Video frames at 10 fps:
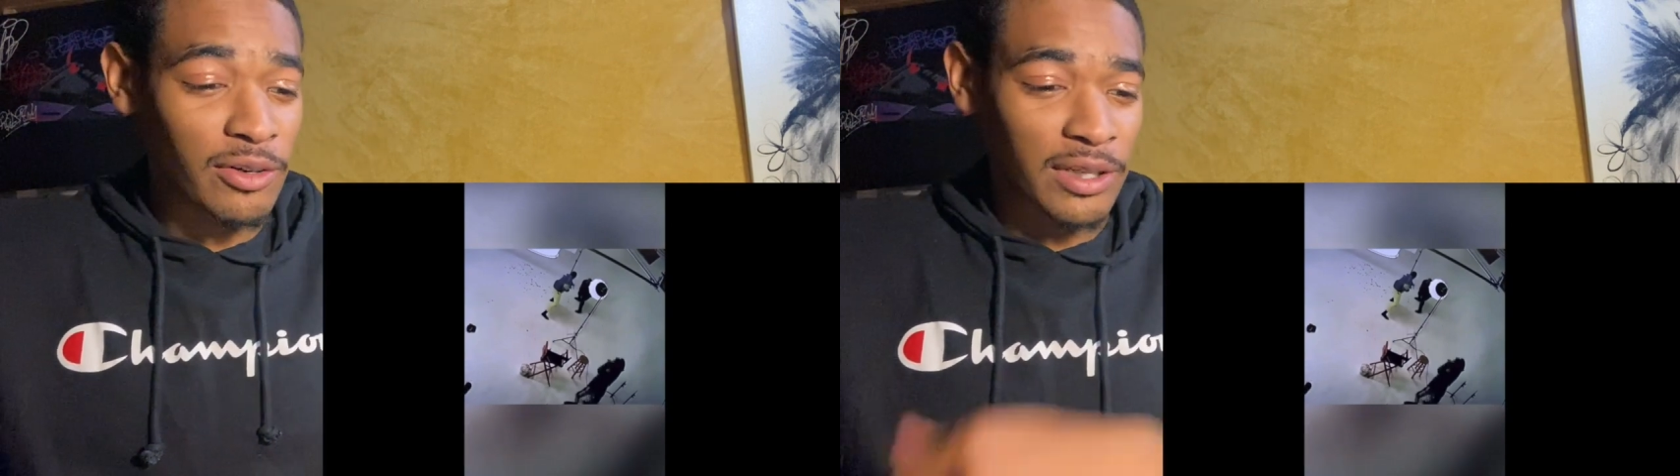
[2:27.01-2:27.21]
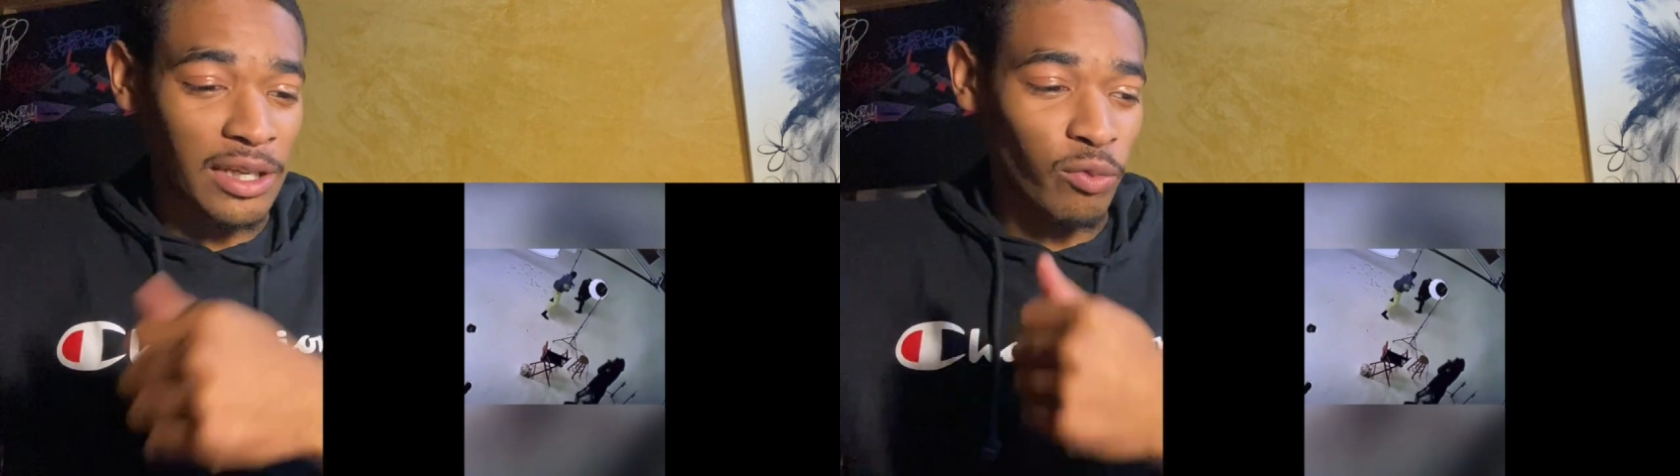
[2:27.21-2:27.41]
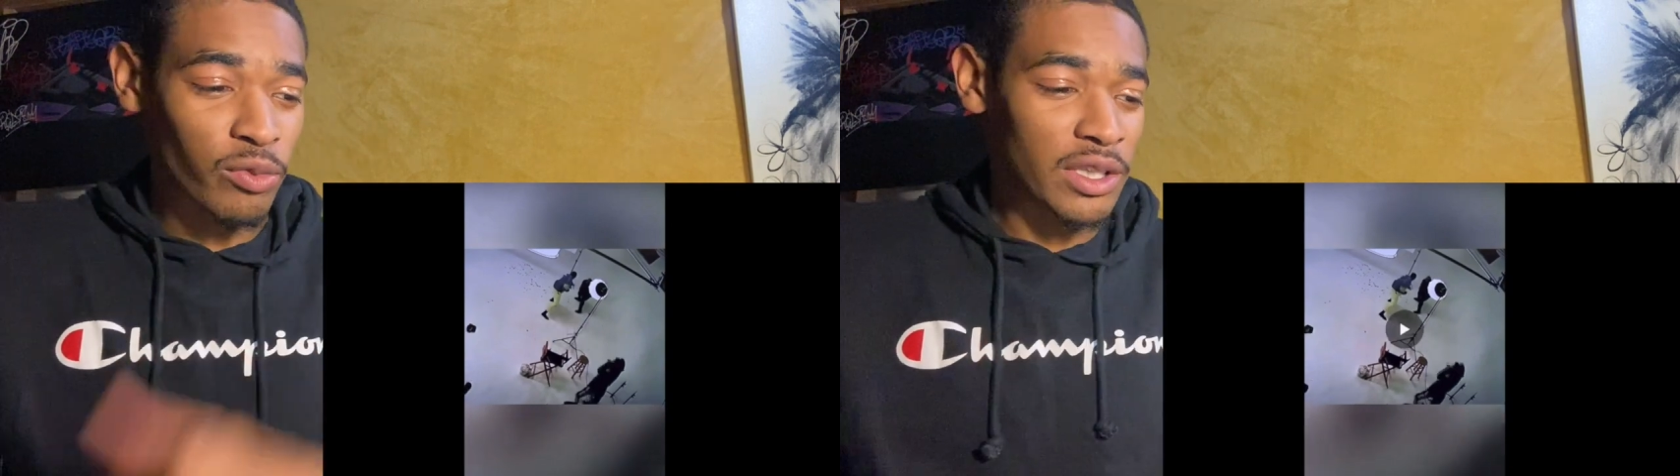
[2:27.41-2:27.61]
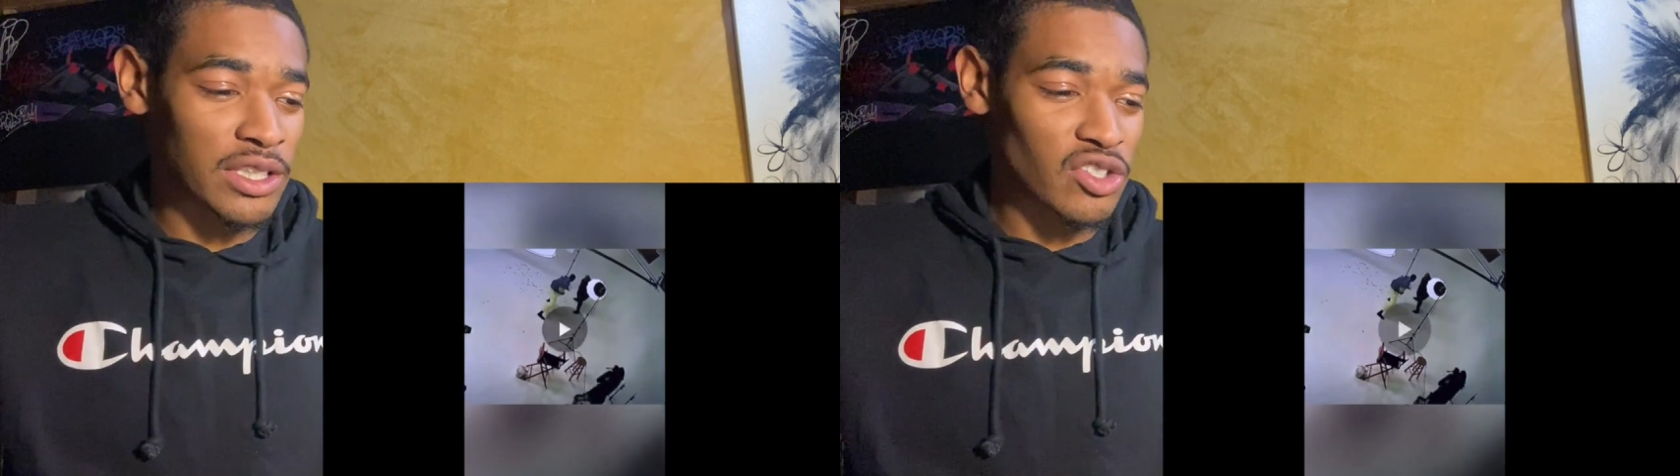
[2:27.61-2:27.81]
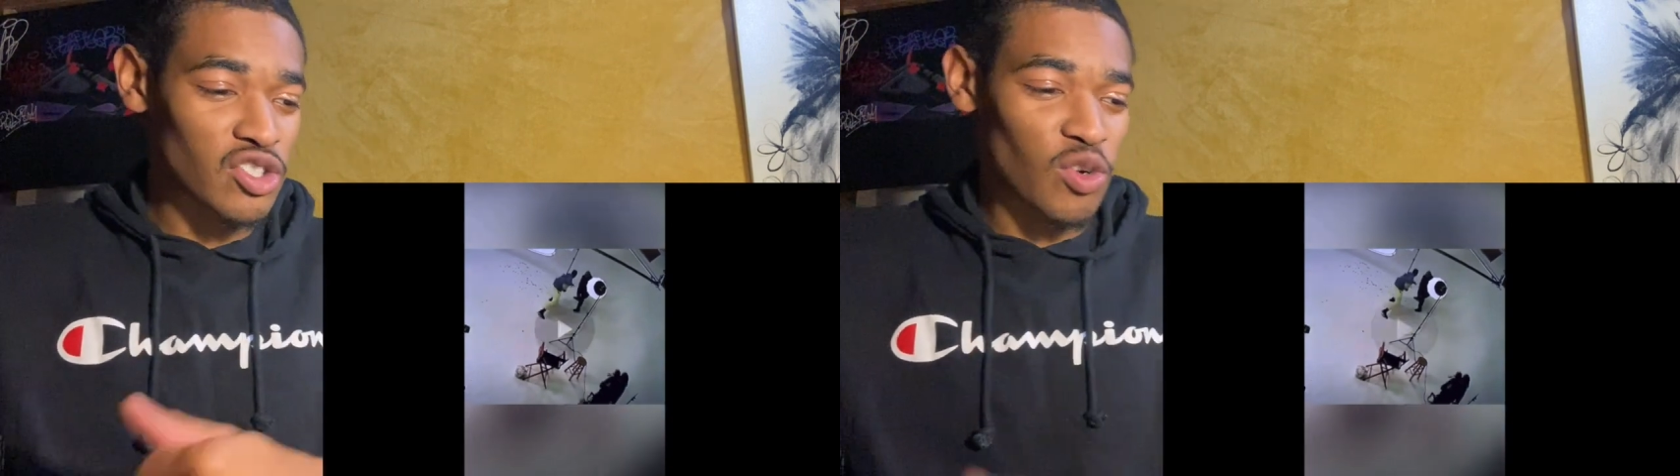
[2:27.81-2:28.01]
can really
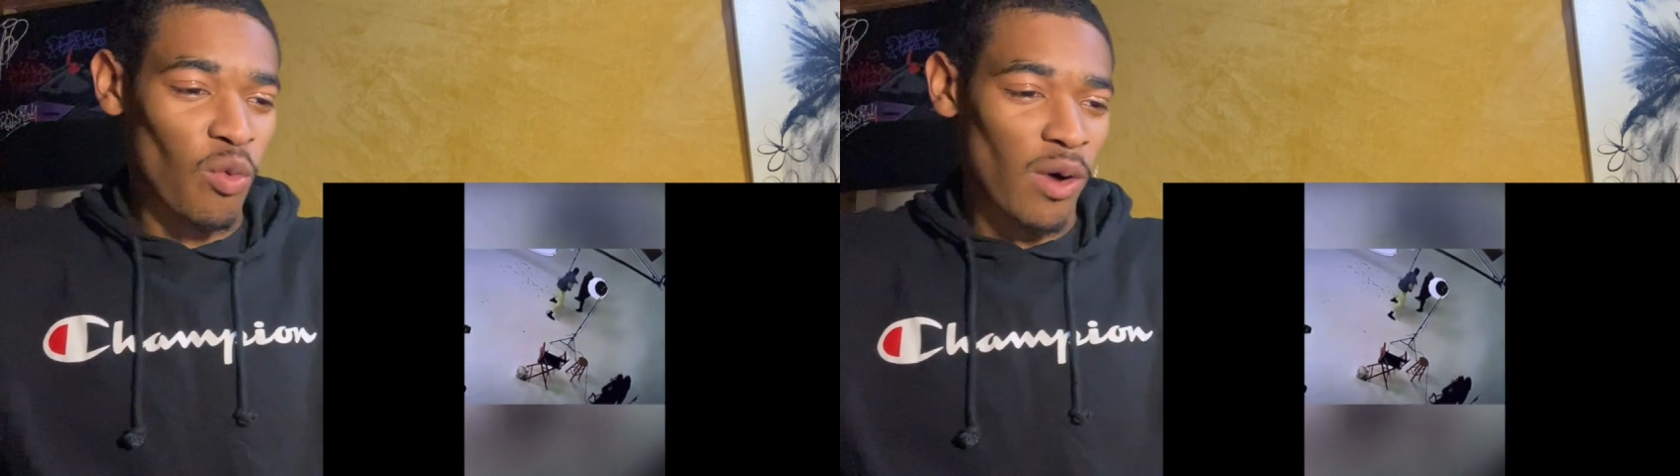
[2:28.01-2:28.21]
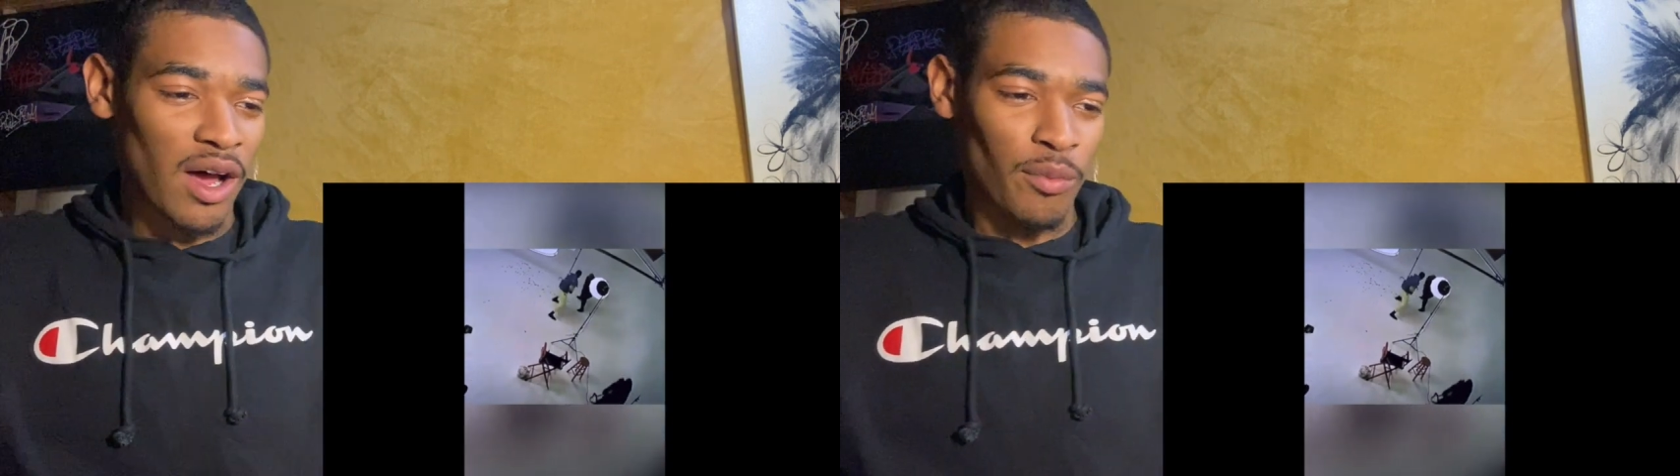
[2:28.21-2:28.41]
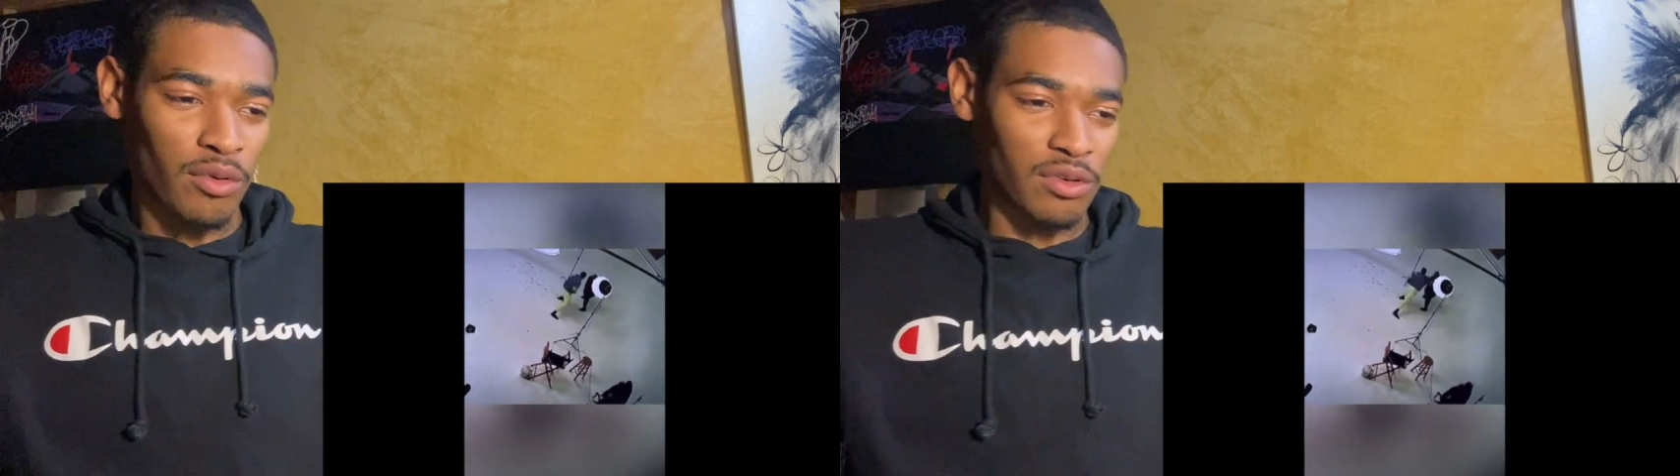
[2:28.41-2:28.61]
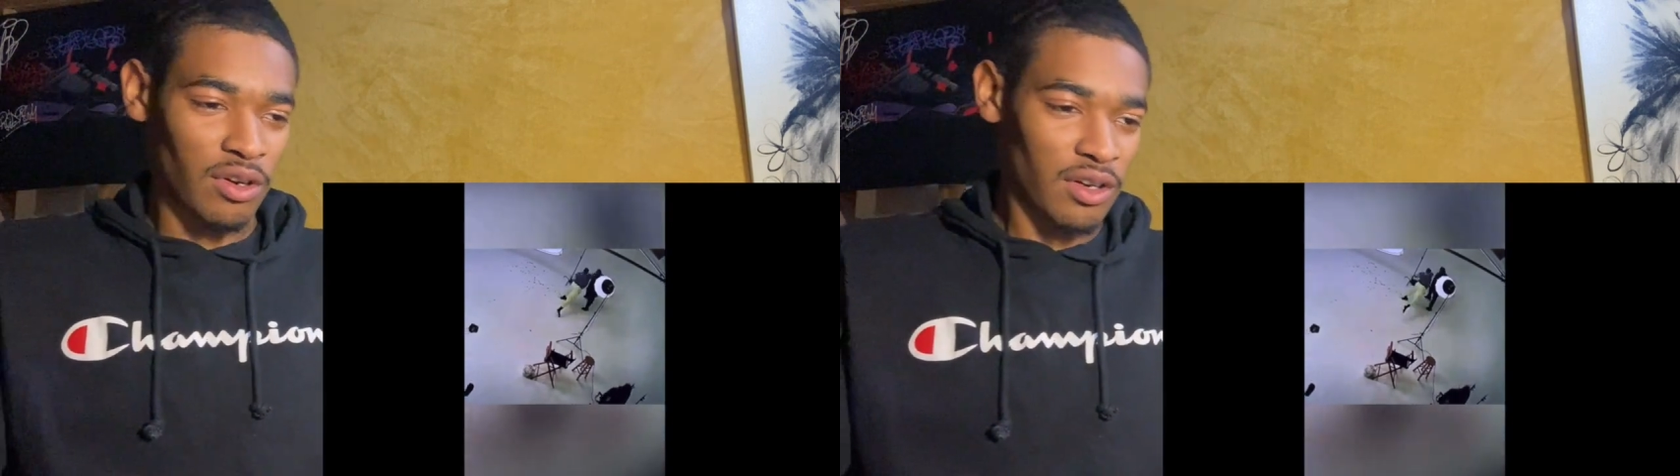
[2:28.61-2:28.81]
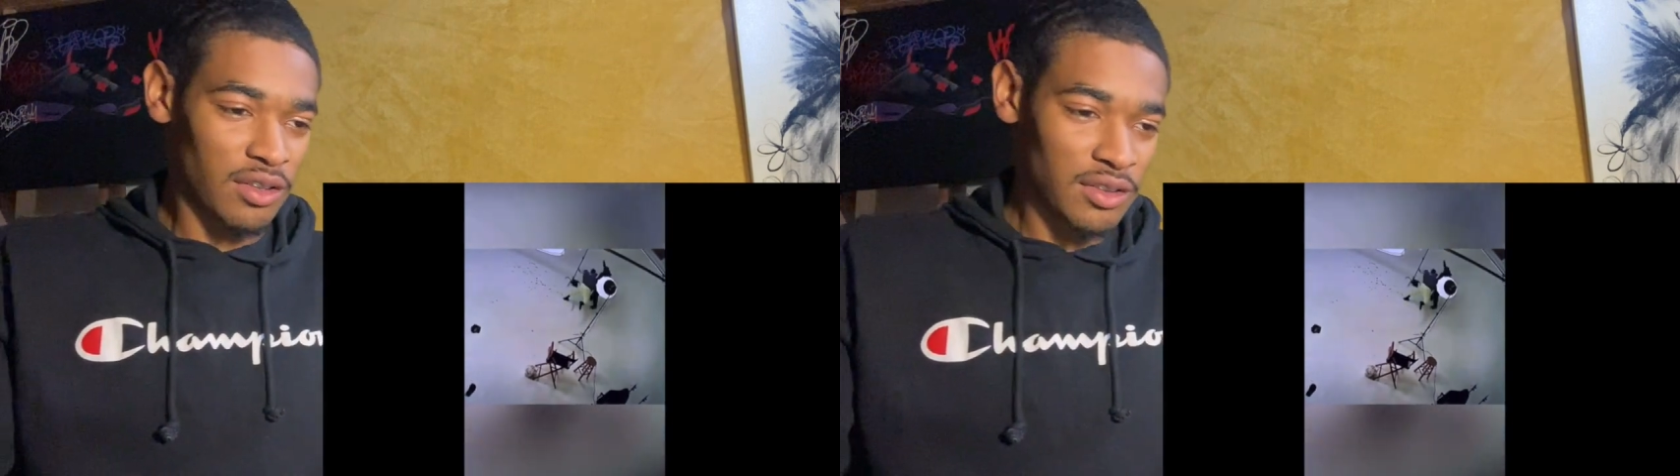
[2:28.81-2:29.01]
squabble,
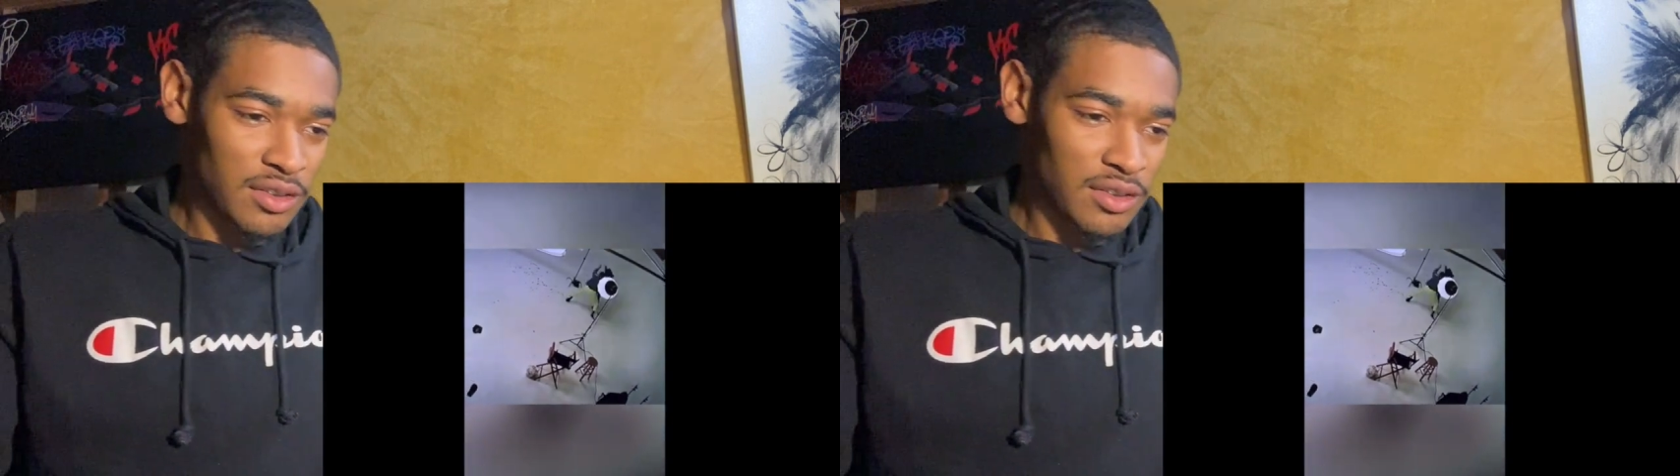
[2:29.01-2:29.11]
dog.